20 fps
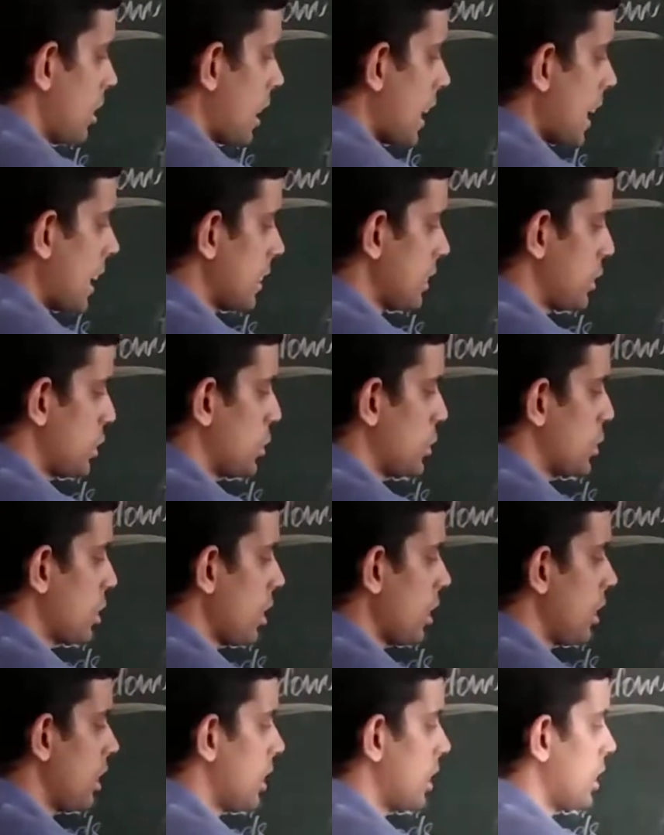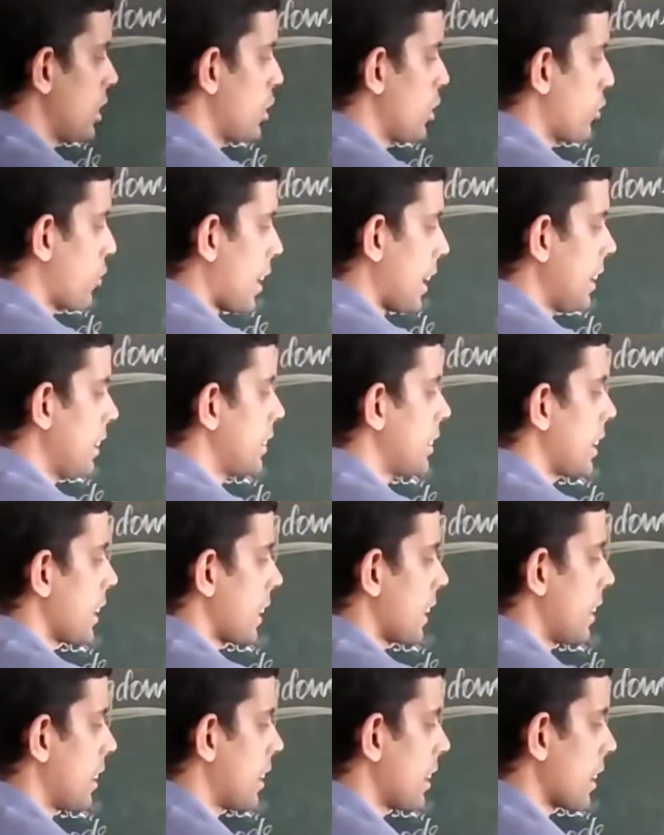As usual, here you find the
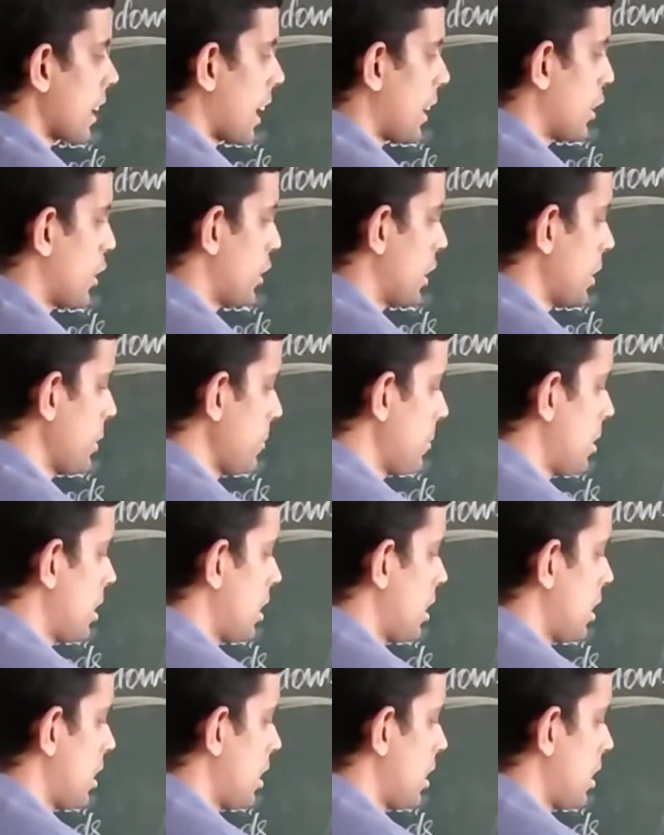inner endoderm,